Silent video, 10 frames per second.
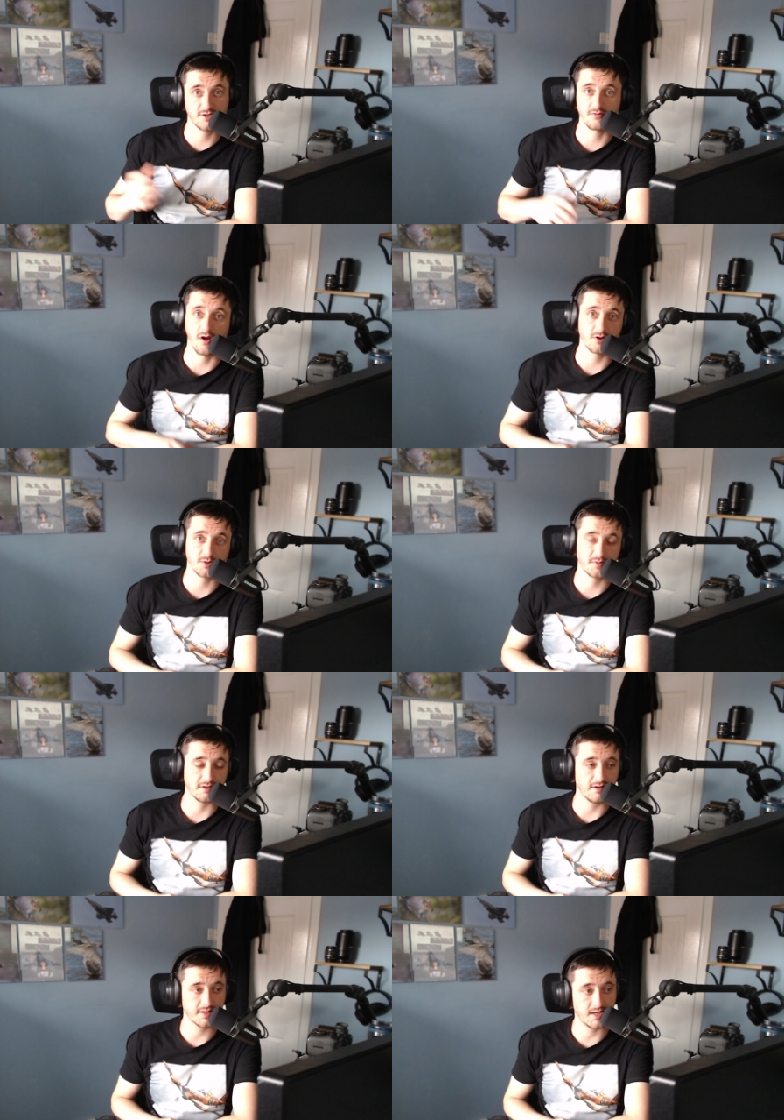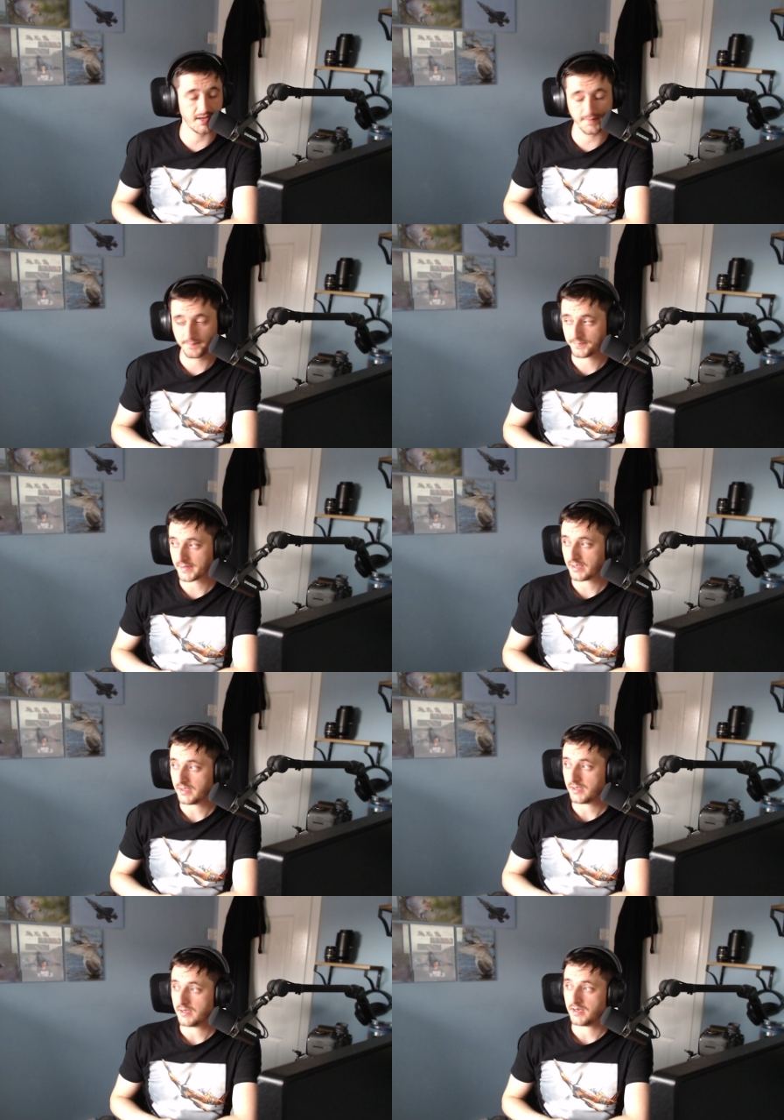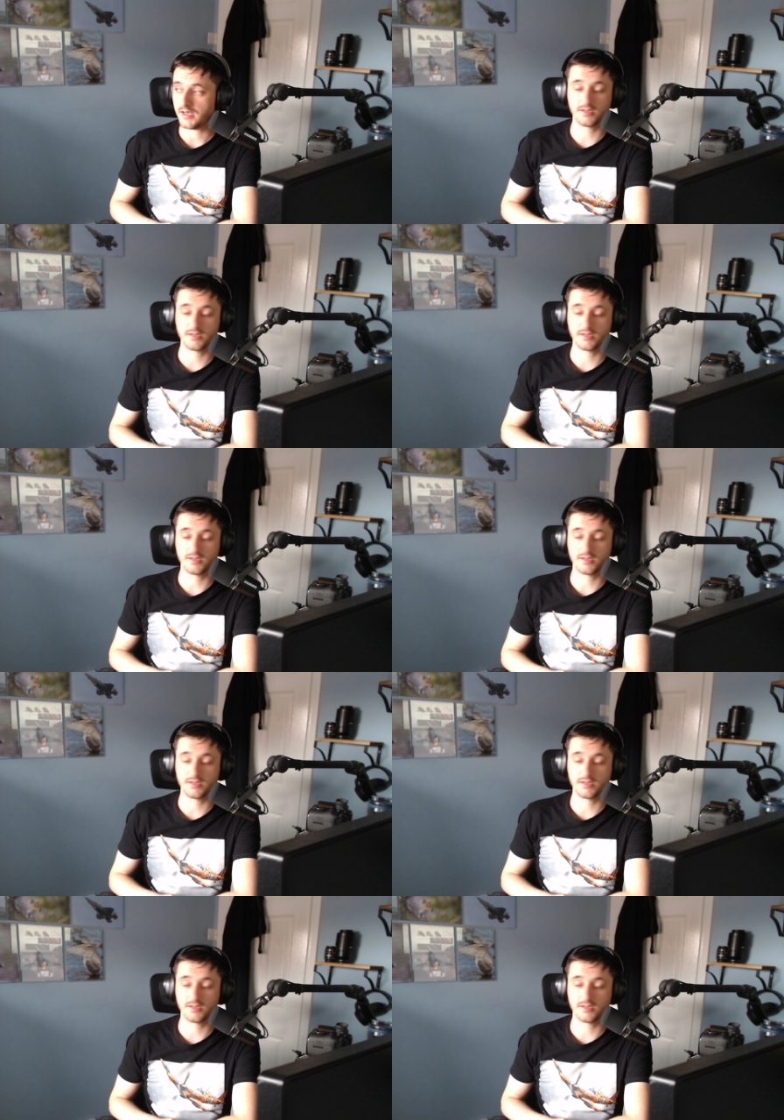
or something like that. And